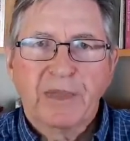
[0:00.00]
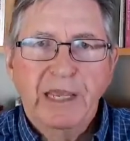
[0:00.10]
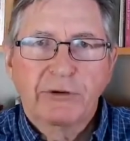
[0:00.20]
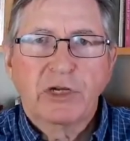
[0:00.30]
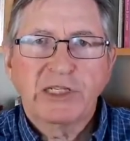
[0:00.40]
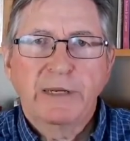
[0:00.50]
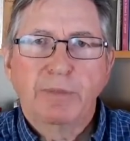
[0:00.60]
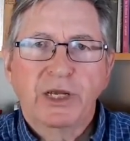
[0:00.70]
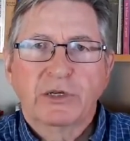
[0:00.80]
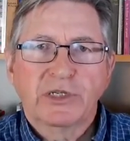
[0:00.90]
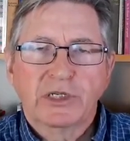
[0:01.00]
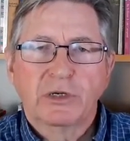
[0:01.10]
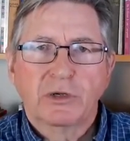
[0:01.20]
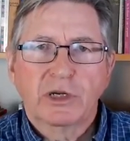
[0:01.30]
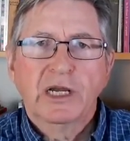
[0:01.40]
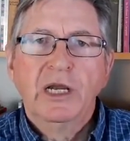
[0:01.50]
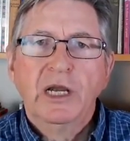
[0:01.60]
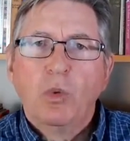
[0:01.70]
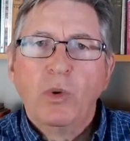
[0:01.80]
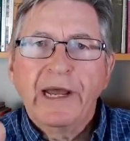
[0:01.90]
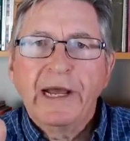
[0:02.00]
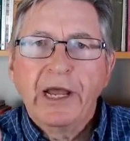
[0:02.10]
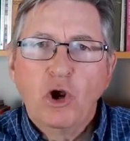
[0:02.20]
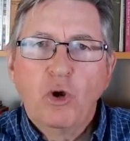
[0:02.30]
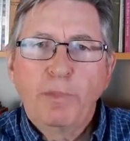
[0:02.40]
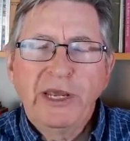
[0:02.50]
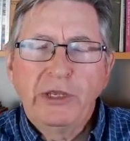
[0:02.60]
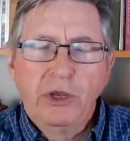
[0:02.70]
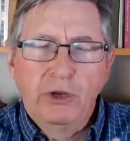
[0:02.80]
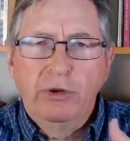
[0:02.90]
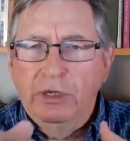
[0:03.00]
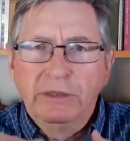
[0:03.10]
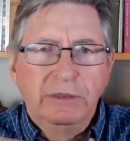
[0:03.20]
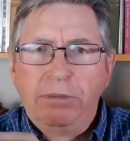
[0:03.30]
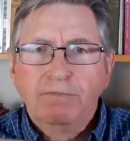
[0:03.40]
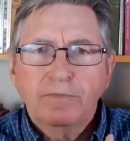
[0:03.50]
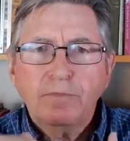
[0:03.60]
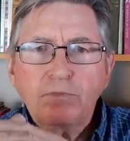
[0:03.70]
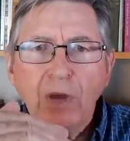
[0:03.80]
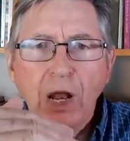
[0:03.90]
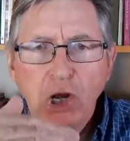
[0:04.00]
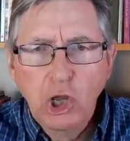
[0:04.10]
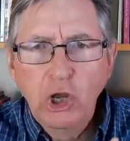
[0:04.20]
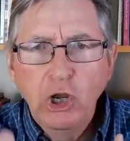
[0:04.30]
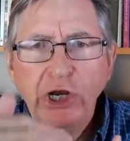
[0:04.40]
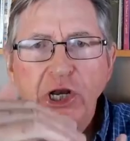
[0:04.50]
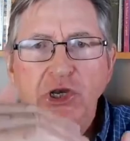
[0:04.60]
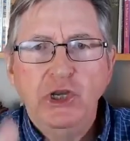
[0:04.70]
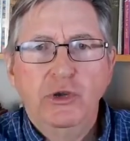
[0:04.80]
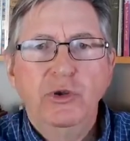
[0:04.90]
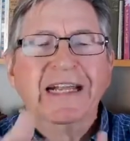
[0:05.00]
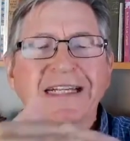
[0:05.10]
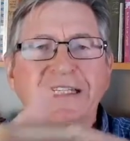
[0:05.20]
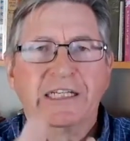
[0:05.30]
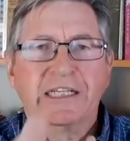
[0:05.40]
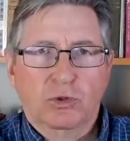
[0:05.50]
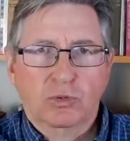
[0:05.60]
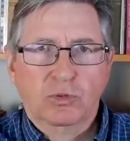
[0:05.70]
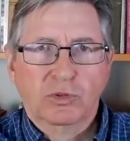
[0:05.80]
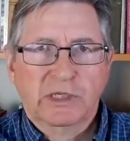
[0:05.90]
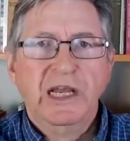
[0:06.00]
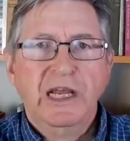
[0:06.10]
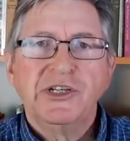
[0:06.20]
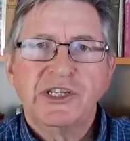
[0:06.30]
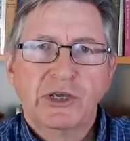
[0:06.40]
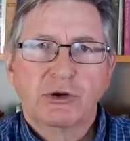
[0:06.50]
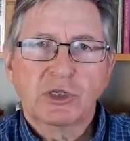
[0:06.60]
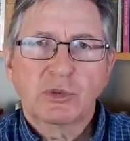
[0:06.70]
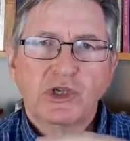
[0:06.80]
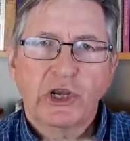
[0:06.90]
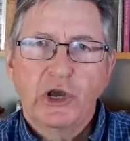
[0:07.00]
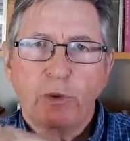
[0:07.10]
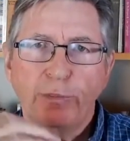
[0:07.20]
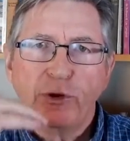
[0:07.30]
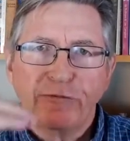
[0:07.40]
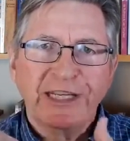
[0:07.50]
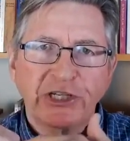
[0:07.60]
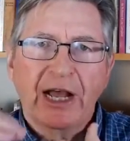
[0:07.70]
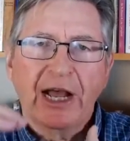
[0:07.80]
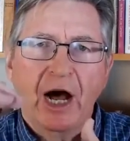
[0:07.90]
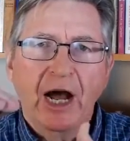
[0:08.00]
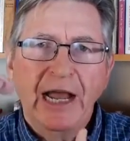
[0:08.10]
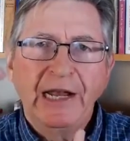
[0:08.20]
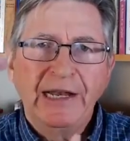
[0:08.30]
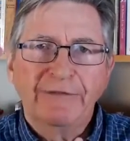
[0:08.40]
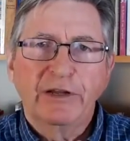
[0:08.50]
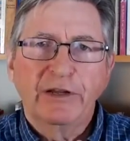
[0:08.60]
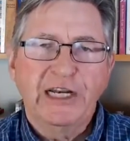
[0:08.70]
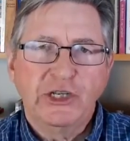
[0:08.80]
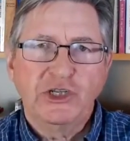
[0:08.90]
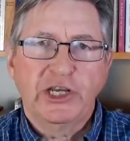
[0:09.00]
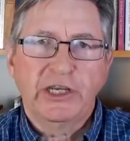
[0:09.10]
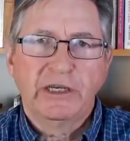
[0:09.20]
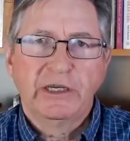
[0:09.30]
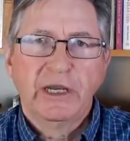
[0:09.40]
here at Aussie Blokes Talk, we are helping you learn new skills. Skills which can help you reach a higher level of energy,